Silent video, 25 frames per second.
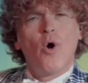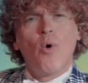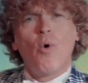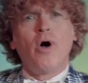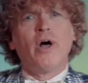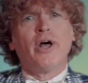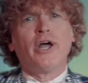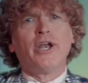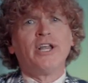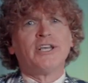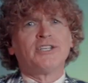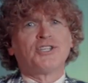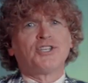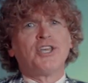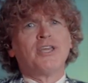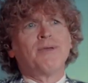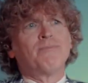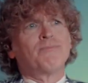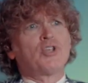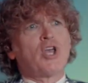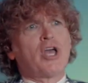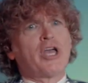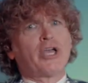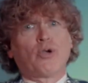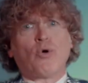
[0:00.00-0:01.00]
Well, and it
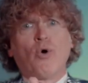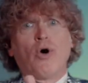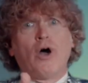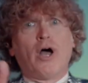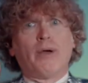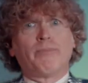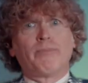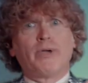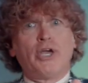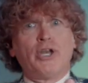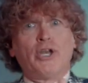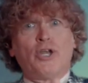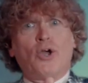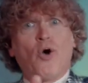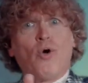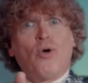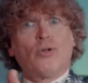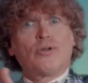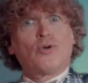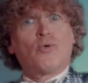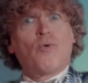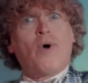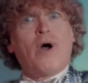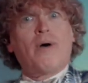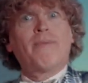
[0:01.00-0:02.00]
seems like, oh, I'm getting
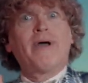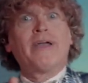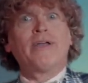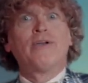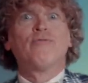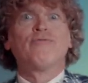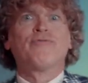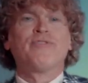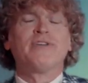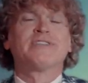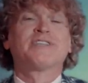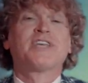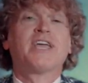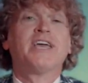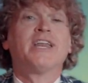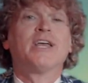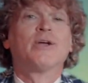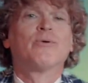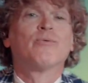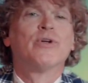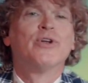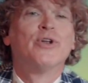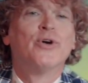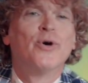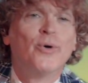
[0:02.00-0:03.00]
older while my youth is
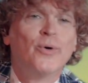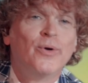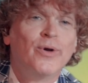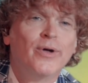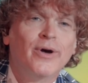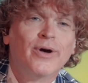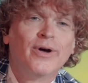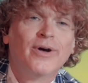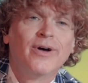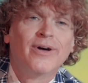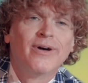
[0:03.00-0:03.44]
getting renewed. Mm-hmm.